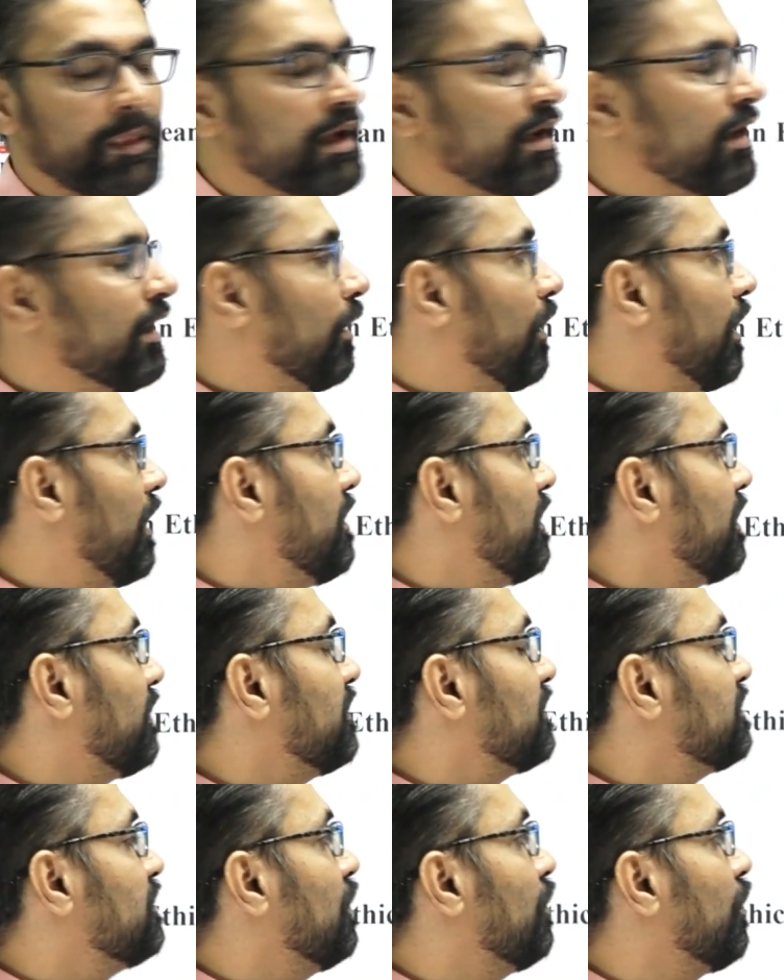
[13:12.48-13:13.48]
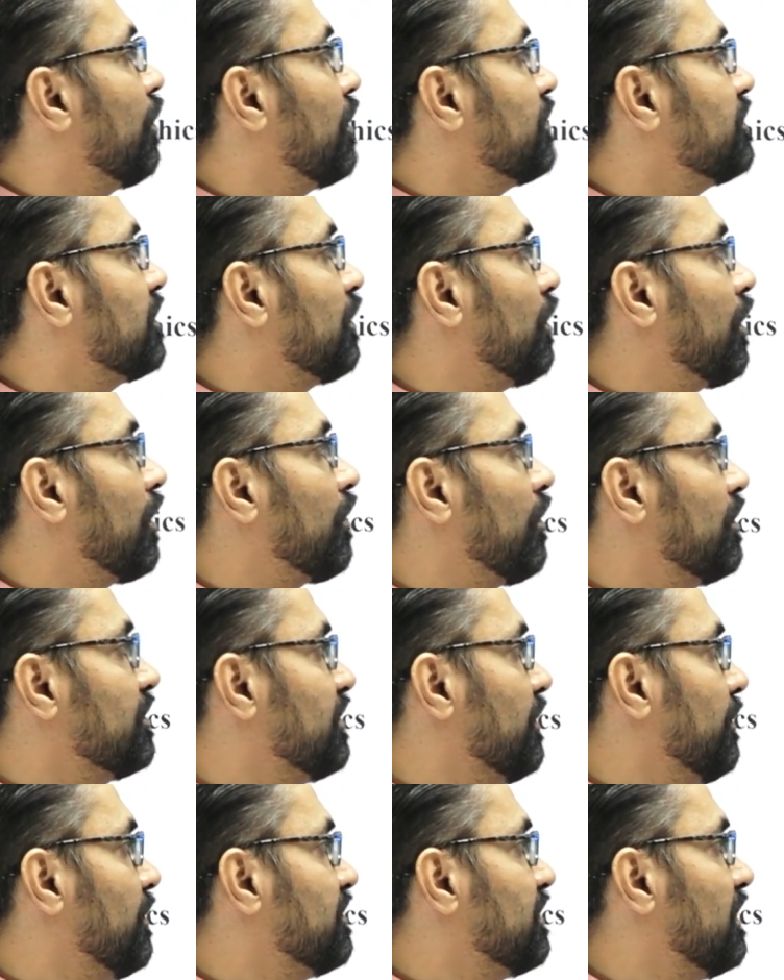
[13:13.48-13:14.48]
Now under this teleological or
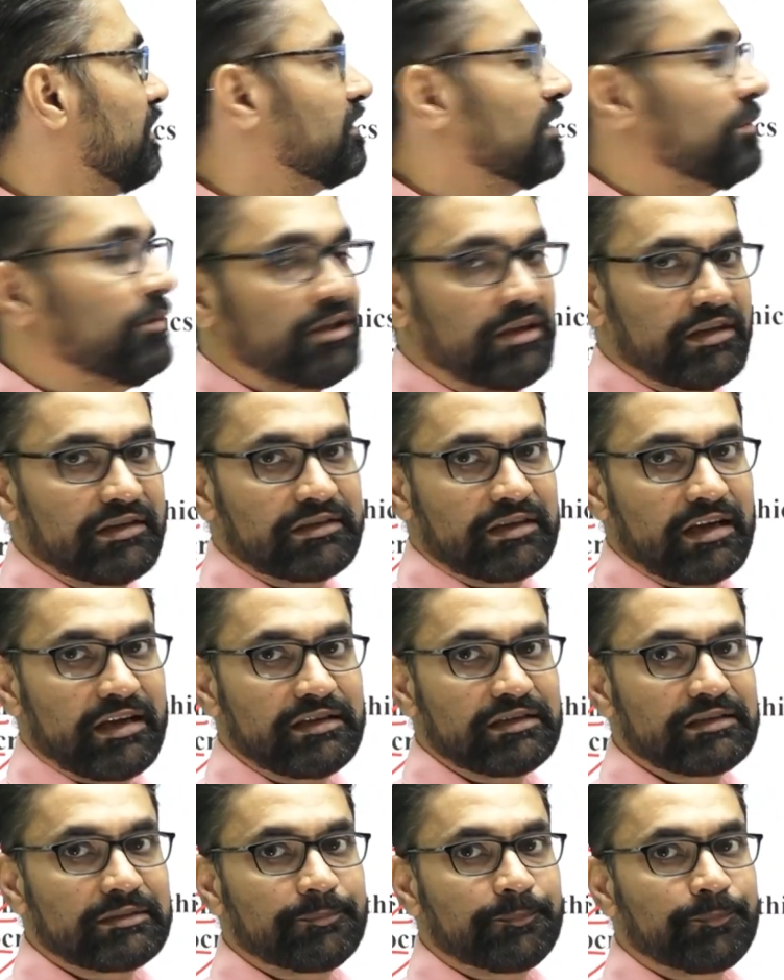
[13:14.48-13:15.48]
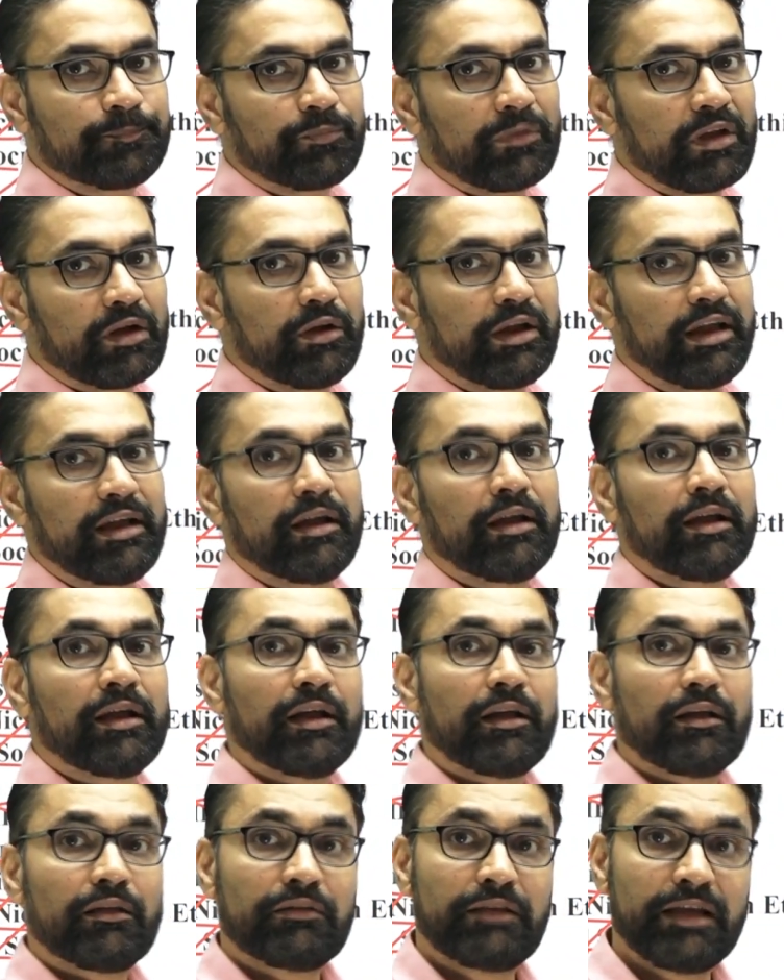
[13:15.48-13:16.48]
consequentialism ethics, guys, okay,
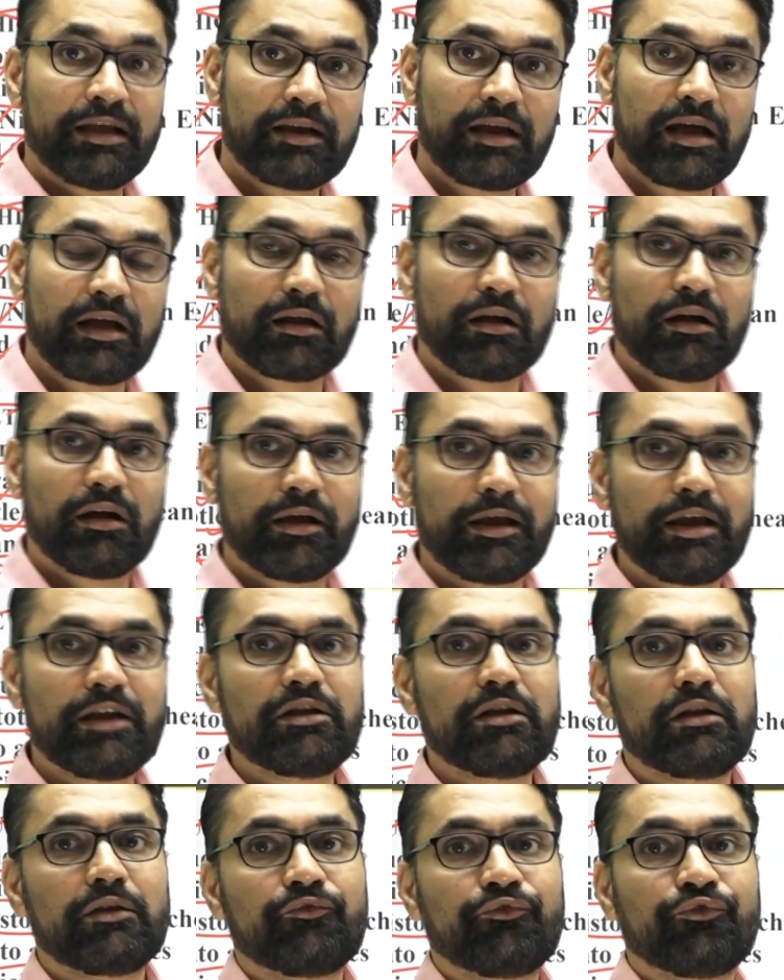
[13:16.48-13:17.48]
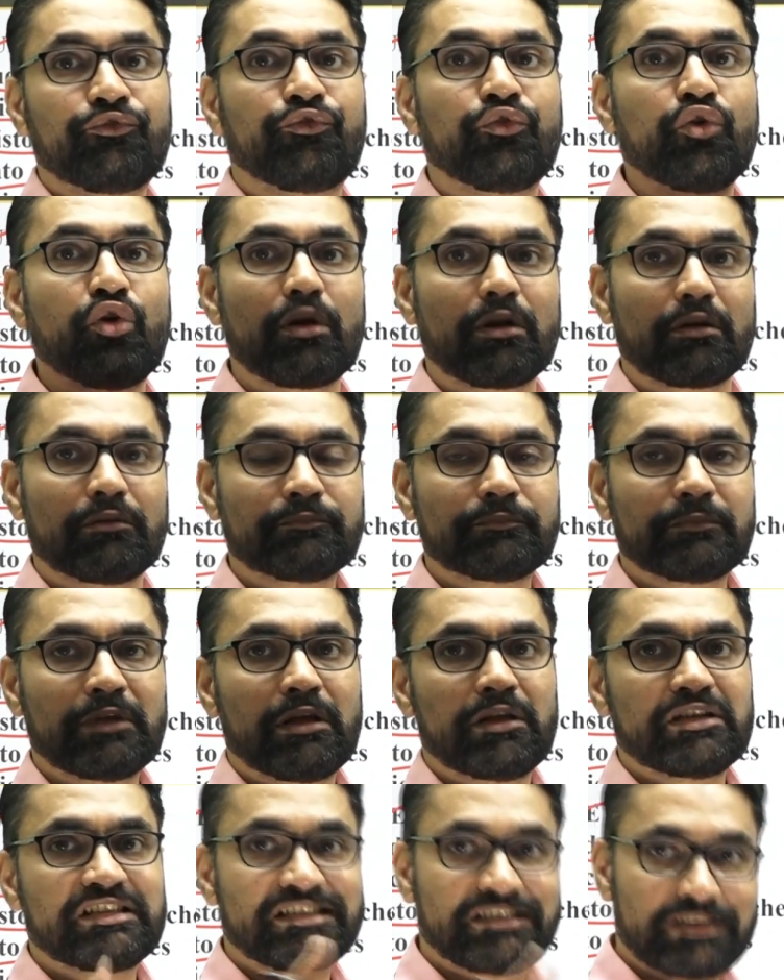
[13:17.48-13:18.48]
there are again four
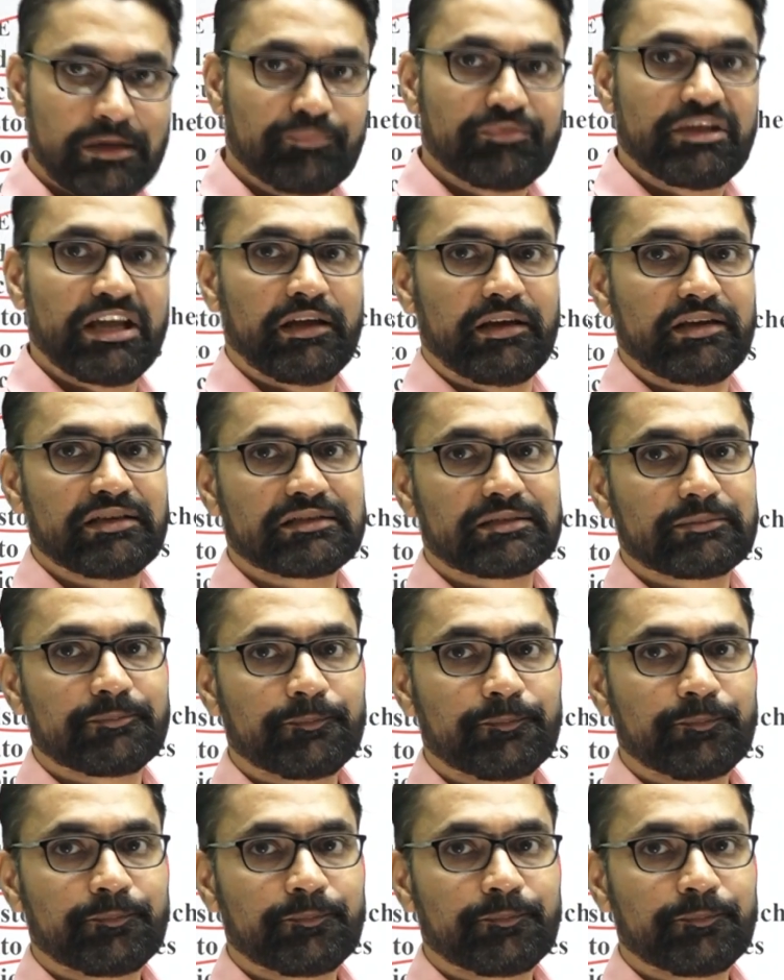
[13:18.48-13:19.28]
sub theories,